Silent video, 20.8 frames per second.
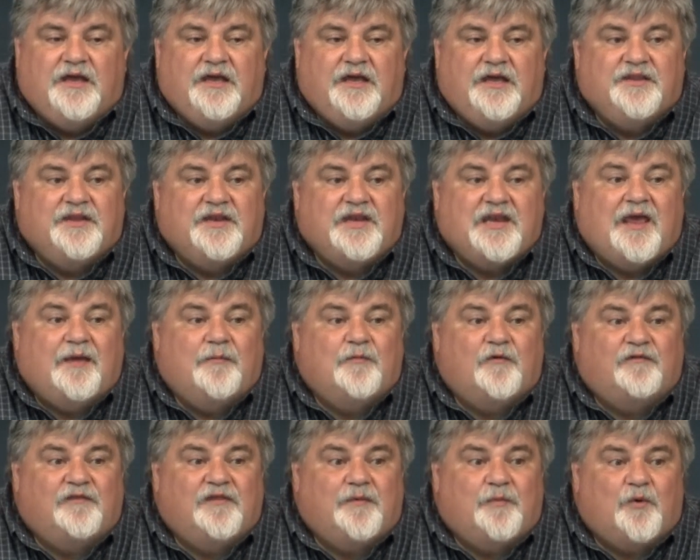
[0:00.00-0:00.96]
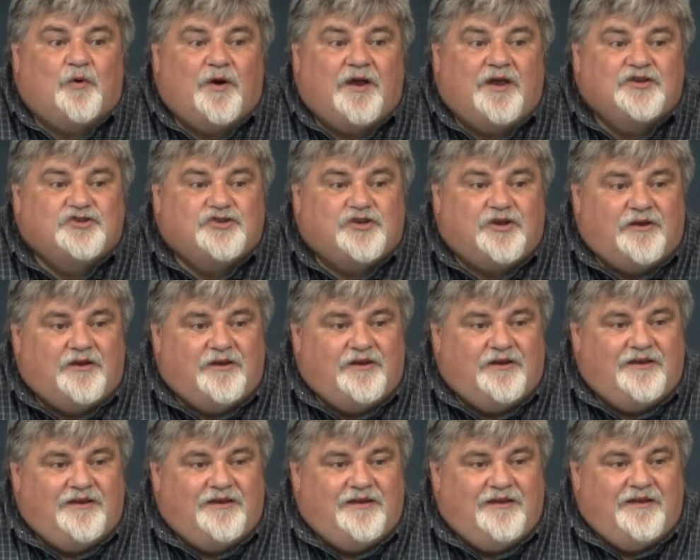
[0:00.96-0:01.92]
in the name of liberation.
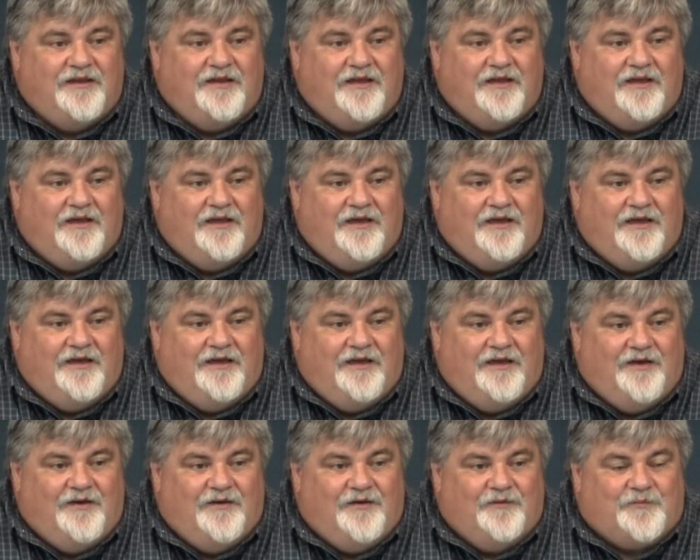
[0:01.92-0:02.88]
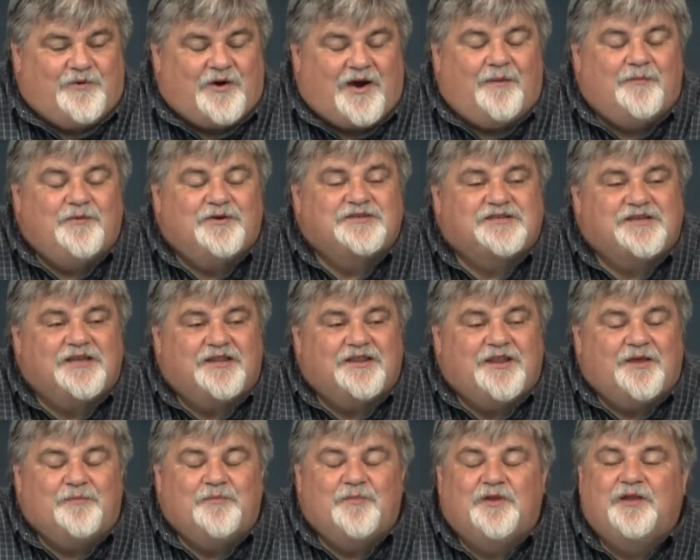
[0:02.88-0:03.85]
Promising
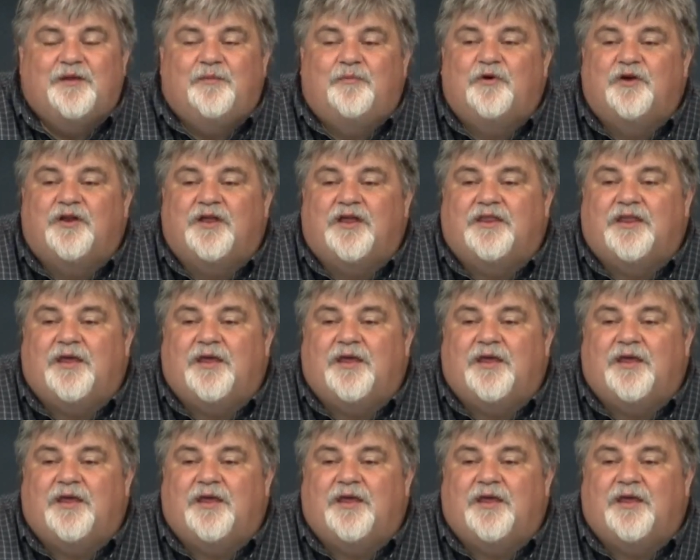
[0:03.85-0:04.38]
them liberty,